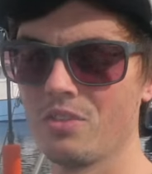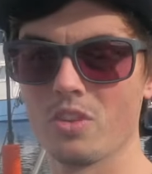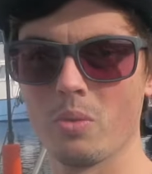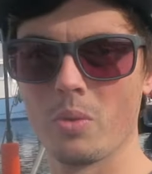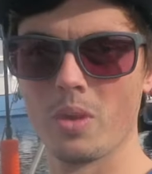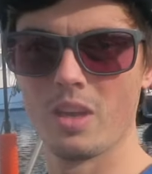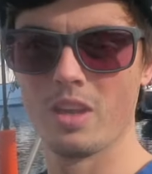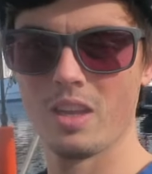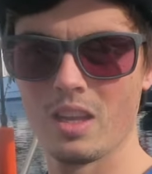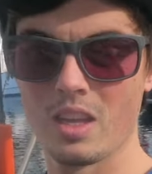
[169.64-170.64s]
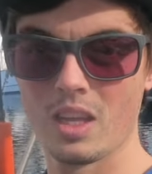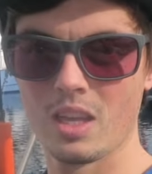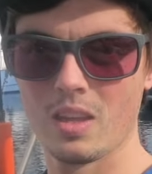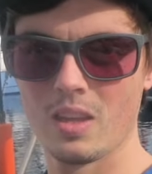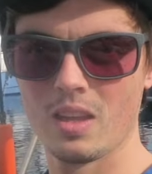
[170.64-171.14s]
So
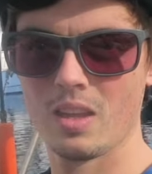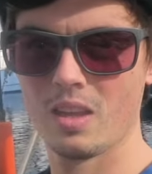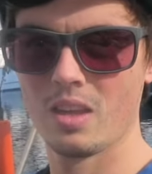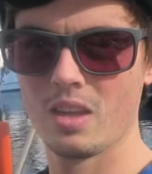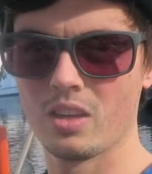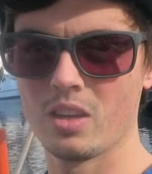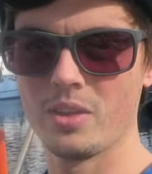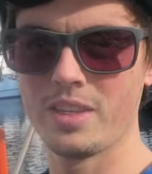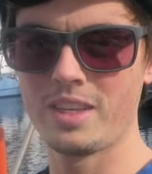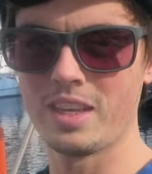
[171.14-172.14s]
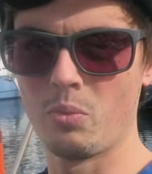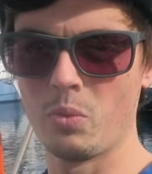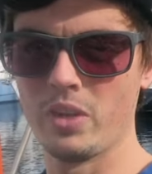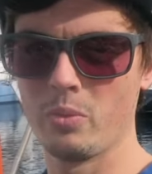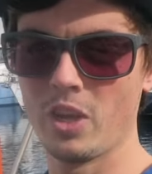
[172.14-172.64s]
going dead
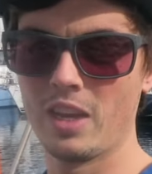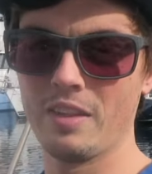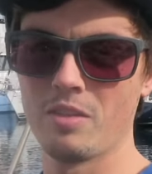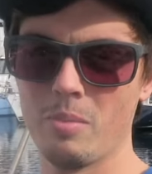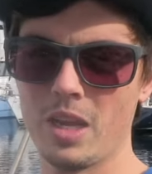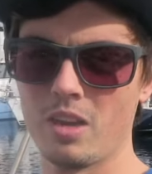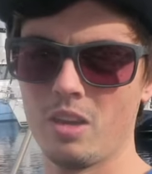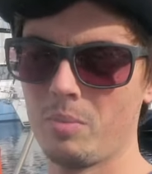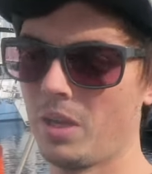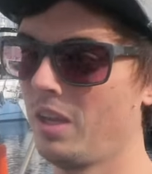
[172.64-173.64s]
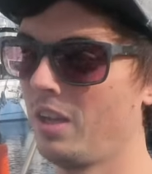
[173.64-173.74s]
downwind, we only had the main up.